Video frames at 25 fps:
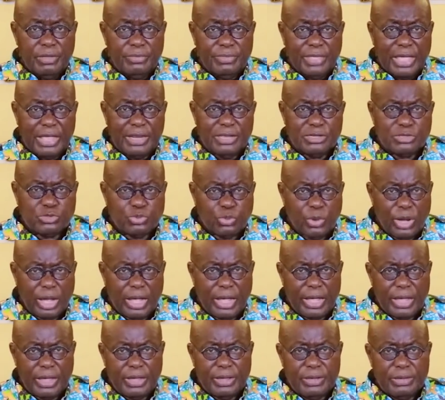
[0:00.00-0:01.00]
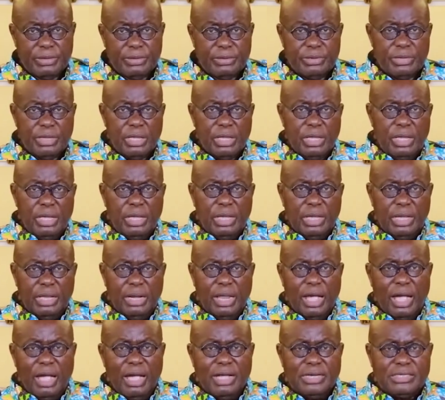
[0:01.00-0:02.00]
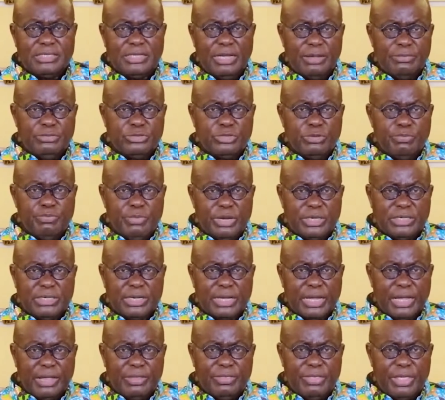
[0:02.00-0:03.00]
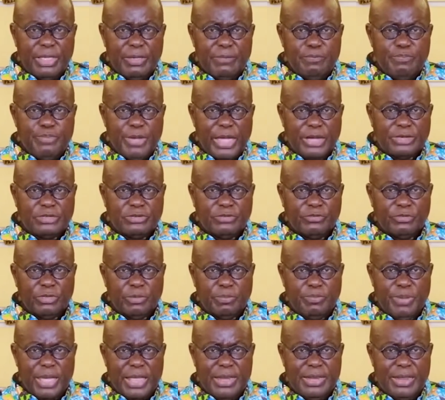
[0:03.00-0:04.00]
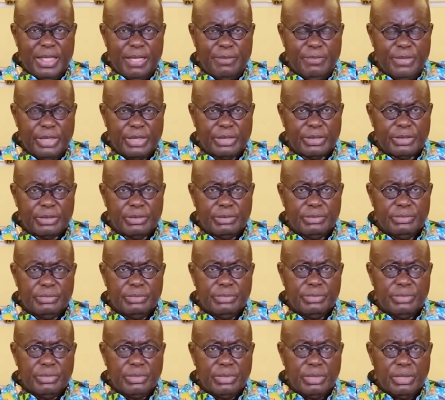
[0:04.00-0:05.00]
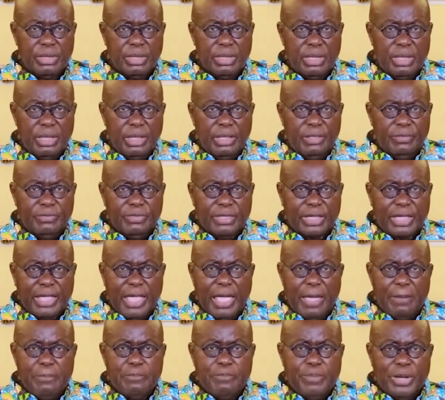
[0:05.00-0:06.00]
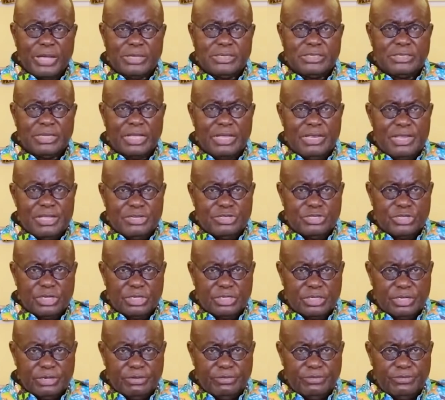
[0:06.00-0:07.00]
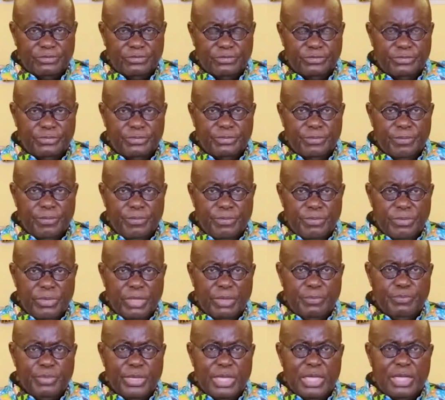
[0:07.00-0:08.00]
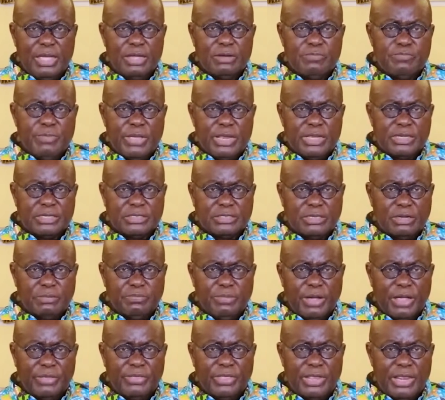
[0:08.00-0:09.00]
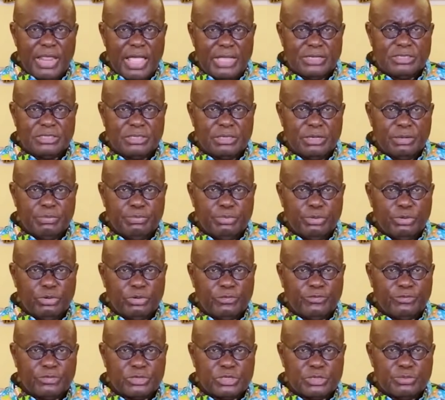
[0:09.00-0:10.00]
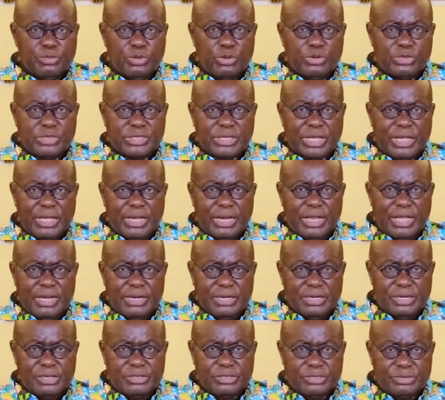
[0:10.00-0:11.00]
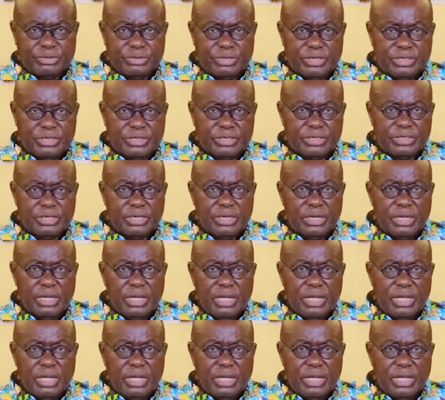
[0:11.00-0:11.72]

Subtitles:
That is why, in our attempt to mitigate the impact of the pandemic, the CAB Bus initiative, being administered by the National Board for Small-Scale Industries,